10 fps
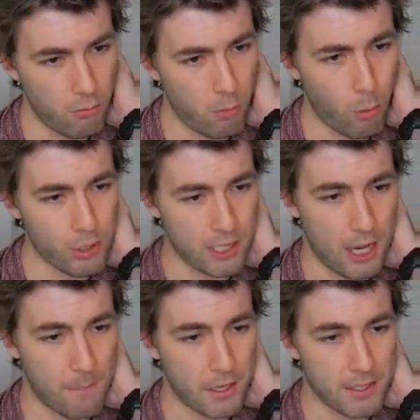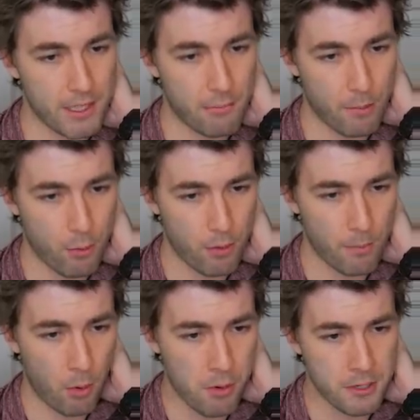what were topics that were more
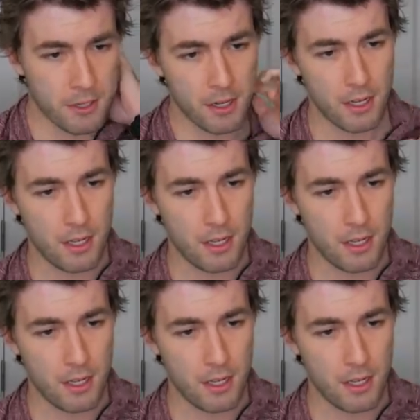important?